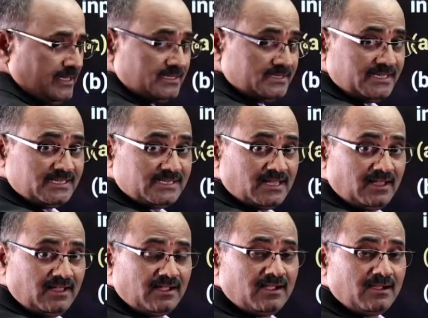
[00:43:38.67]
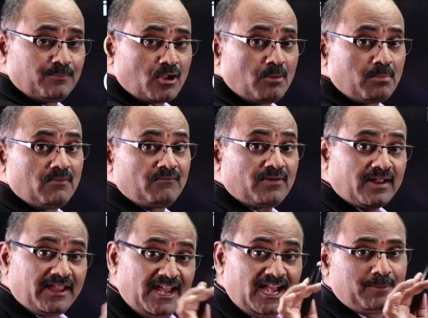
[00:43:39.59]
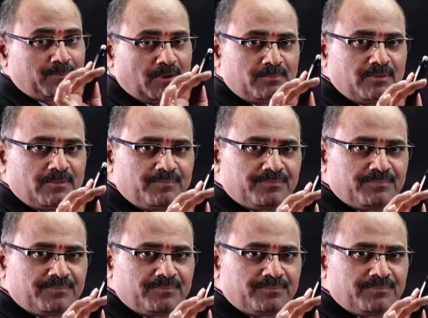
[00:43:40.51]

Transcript: Yes, this is the problem for heat pump.